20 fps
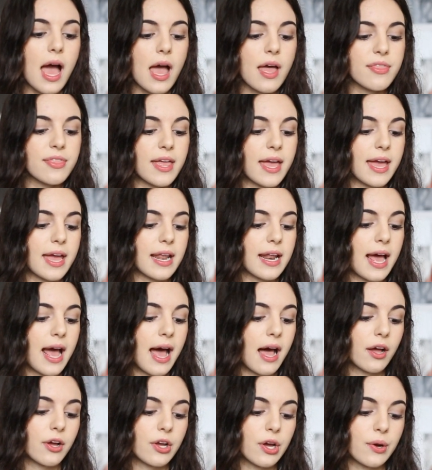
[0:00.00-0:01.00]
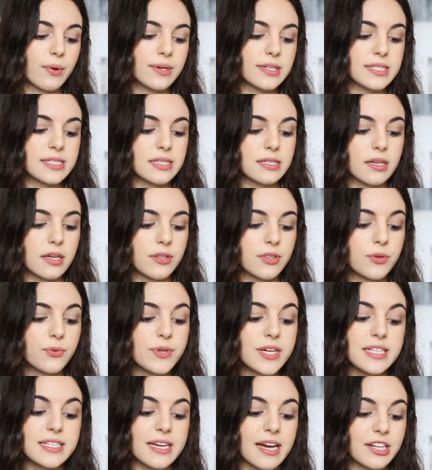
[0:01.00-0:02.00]
And then I'll go into the
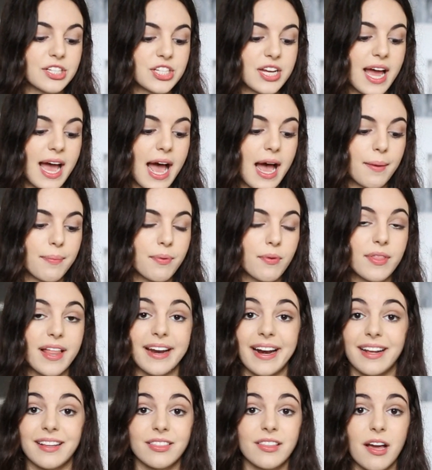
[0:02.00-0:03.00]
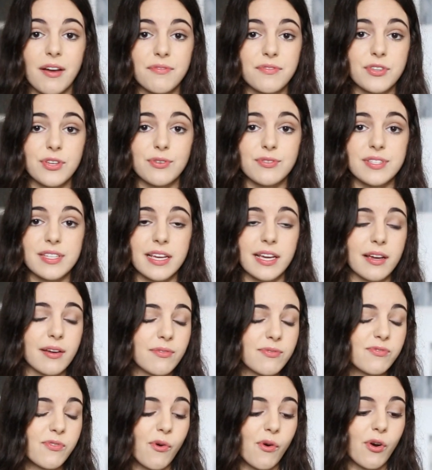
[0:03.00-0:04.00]
Retouch app that I love
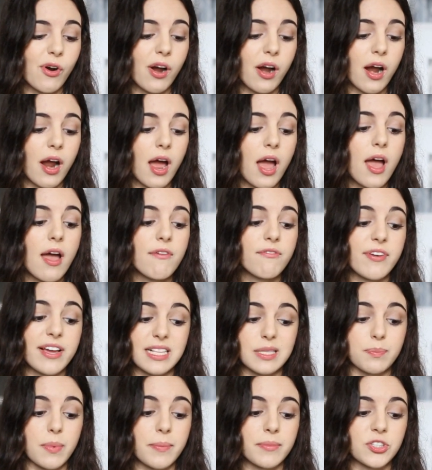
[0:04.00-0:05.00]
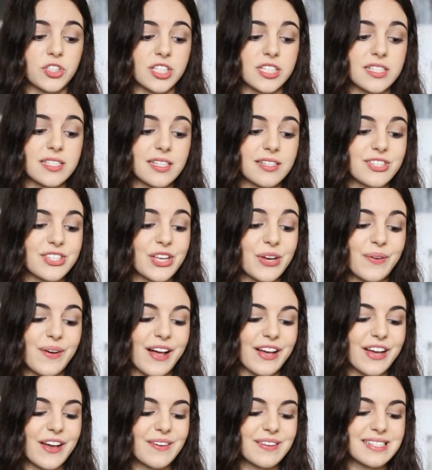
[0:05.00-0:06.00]
using for face blemishes.
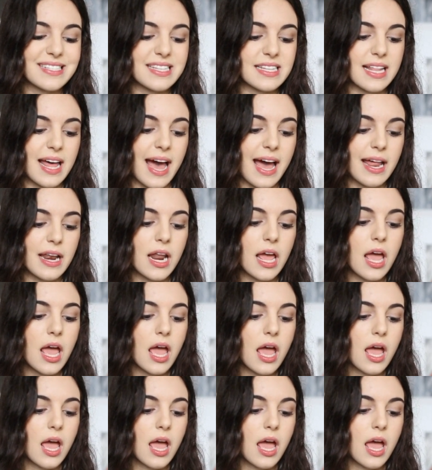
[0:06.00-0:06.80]
So I'll go into that.